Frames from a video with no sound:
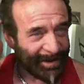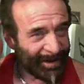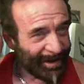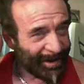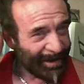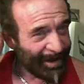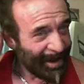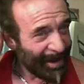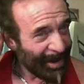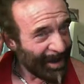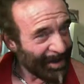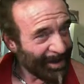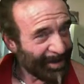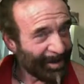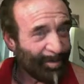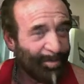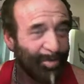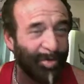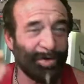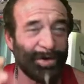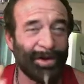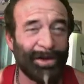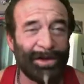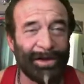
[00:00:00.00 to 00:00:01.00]
and I
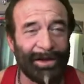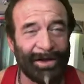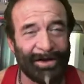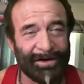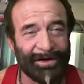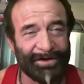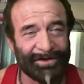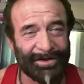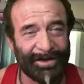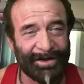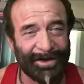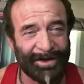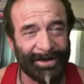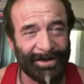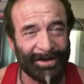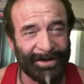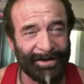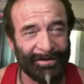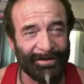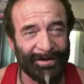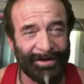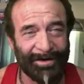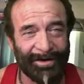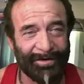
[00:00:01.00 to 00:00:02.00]
completely understand.
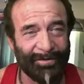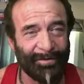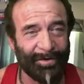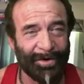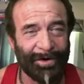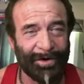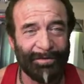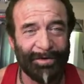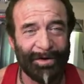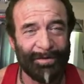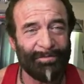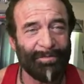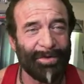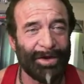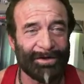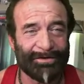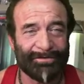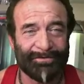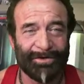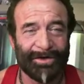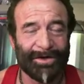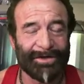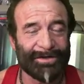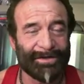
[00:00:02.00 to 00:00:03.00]
Uh, uh, one of my
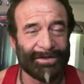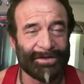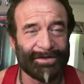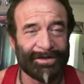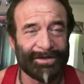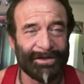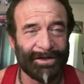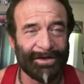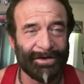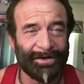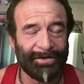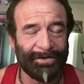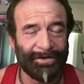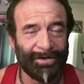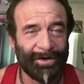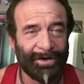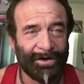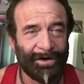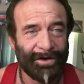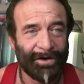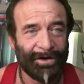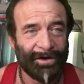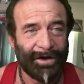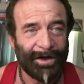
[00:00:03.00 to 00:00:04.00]
best friends is single,
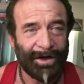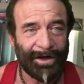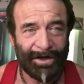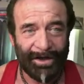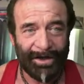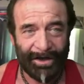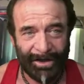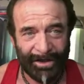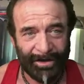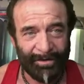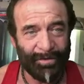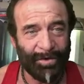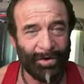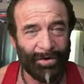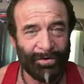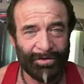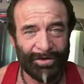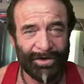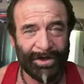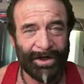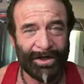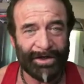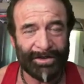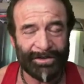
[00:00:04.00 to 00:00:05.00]
and he
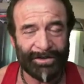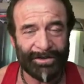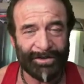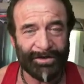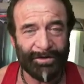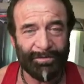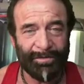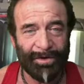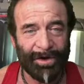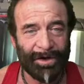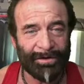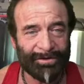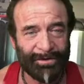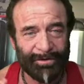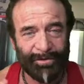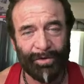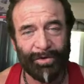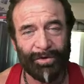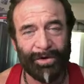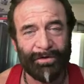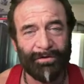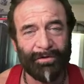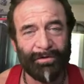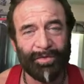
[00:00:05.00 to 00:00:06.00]
won't date single moms. He
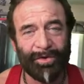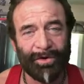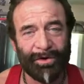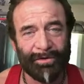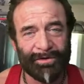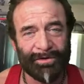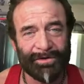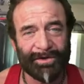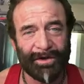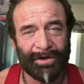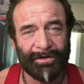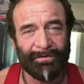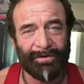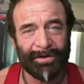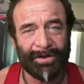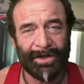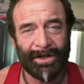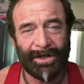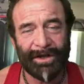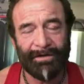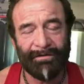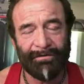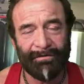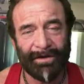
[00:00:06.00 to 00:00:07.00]
won't even put himself in
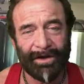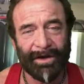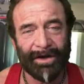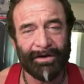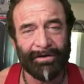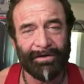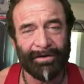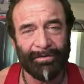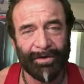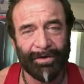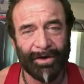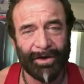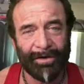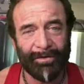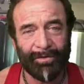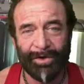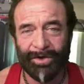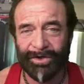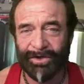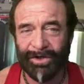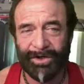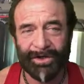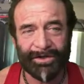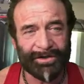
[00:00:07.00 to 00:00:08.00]
that environment,
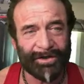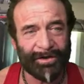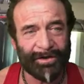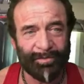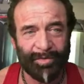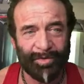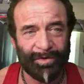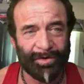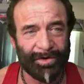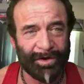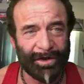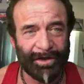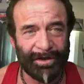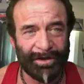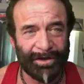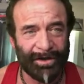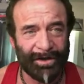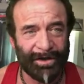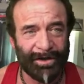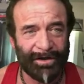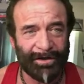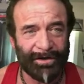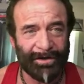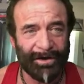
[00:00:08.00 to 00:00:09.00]
which is
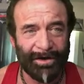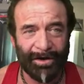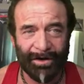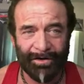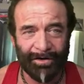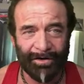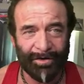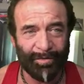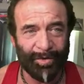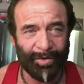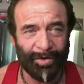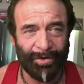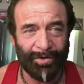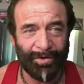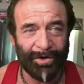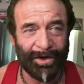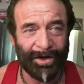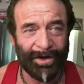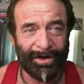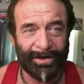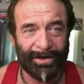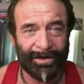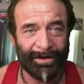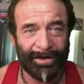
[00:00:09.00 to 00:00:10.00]
completely honorable
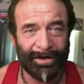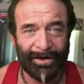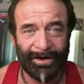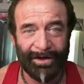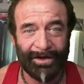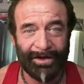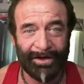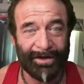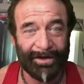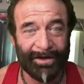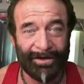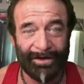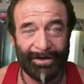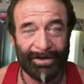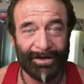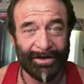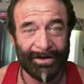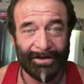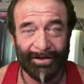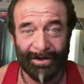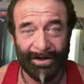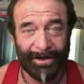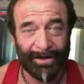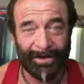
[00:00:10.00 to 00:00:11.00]
and and
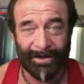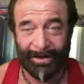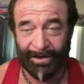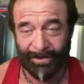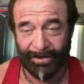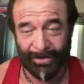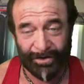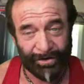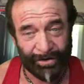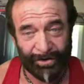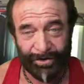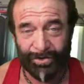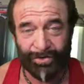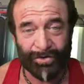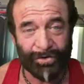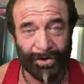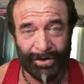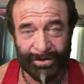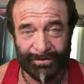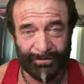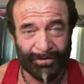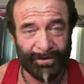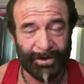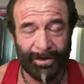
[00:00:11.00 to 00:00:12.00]
a, a good
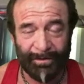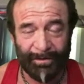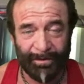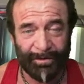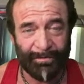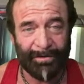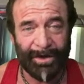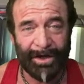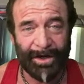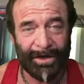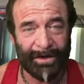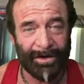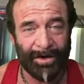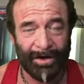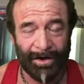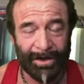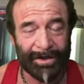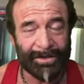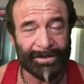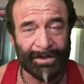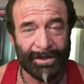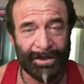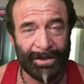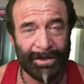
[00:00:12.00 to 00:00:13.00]
choice for him to make,
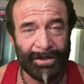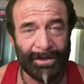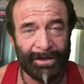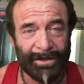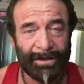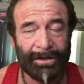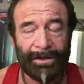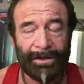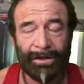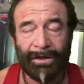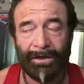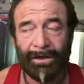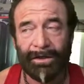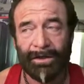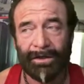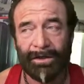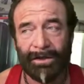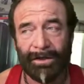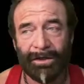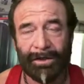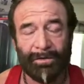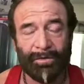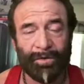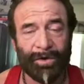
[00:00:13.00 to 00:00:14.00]
honestly. Uh, mm-hmm.
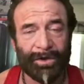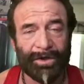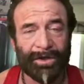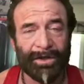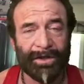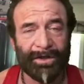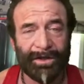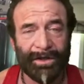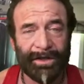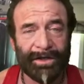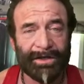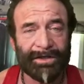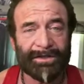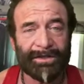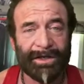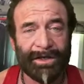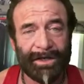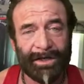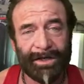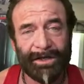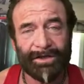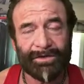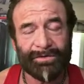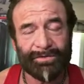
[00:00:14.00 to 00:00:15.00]
Uh, the things
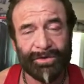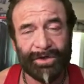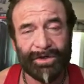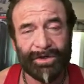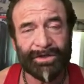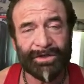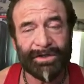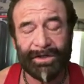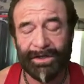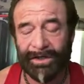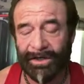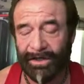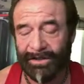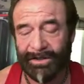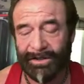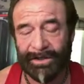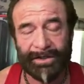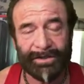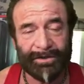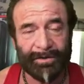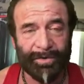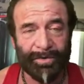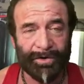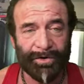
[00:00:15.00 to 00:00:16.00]
that he is risking as
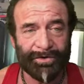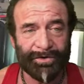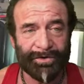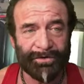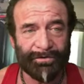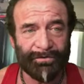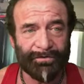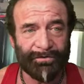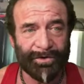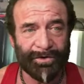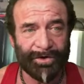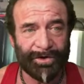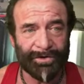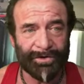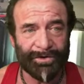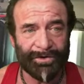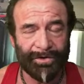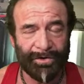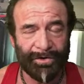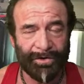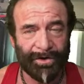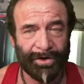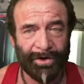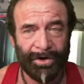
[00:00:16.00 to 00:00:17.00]
he's approaching forty years
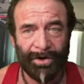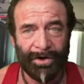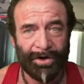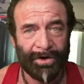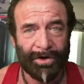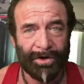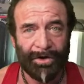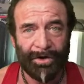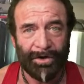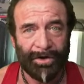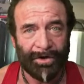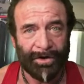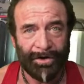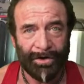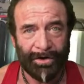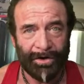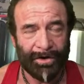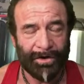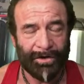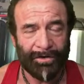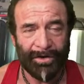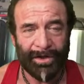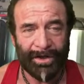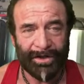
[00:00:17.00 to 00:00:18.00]
old, you
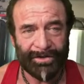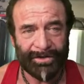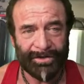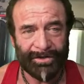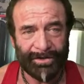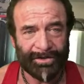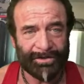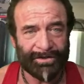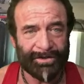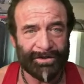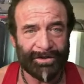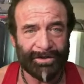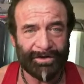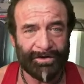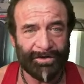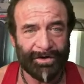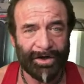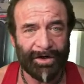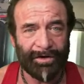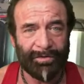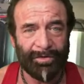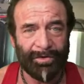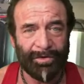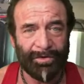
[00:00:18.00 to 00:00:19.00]
know, that's just
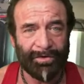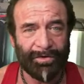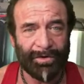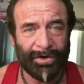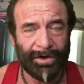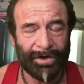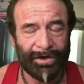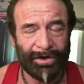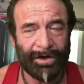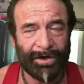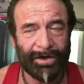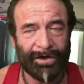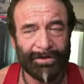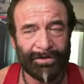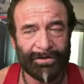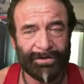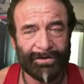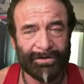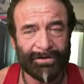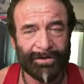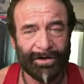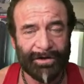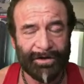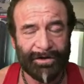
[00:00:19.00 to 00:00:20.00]
incredible. It,
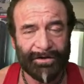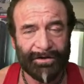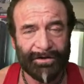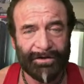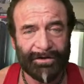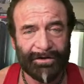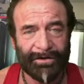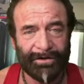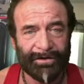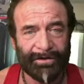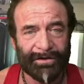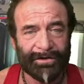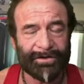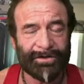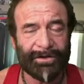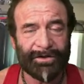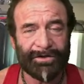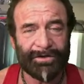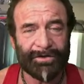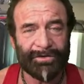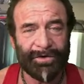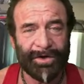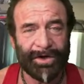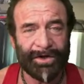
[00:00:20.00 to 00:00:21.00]
it's uh, the
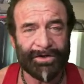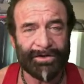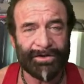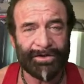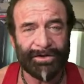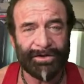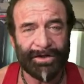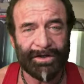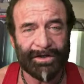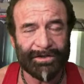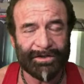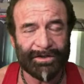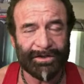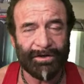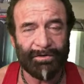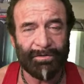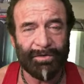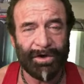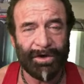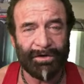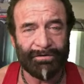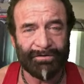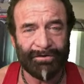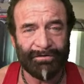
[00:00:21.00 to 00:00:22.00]
situation that single
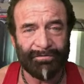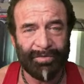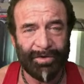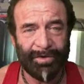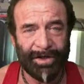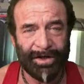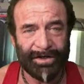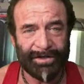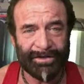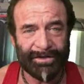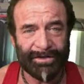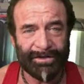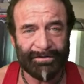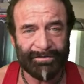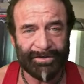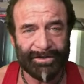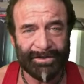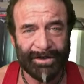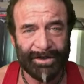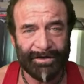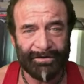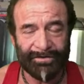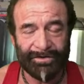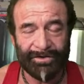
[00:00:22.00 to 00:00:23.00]
moms have placed
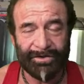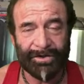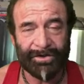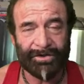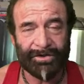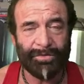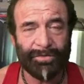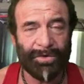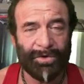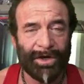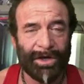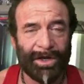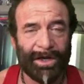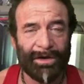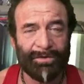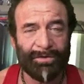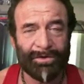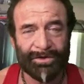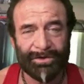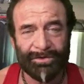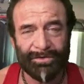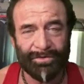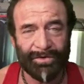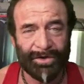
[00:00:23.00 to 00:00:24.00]
themselves. Just when I
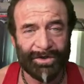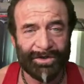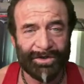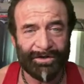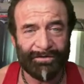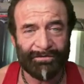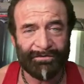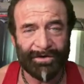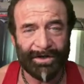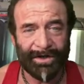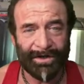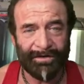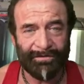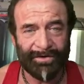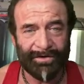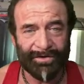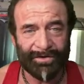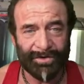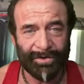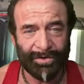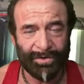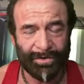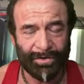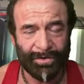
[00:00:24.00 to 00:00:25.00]
was twenty five
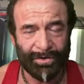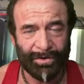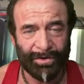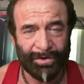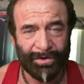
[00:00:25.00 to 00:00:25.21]
years old,